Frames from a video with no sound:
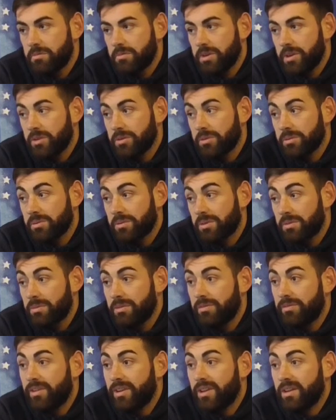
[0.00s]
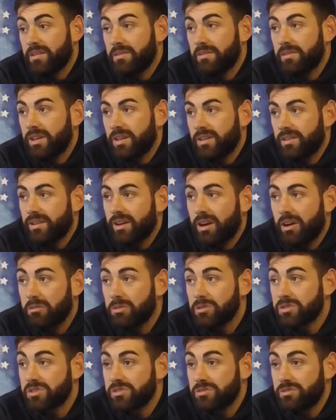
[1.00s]
Well, to be fair, I
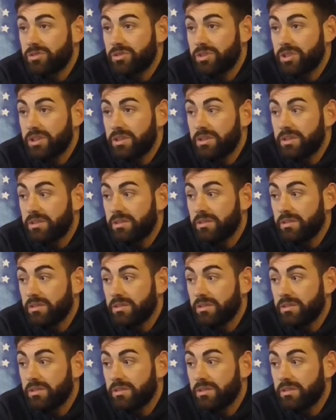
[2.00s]
wasn't doing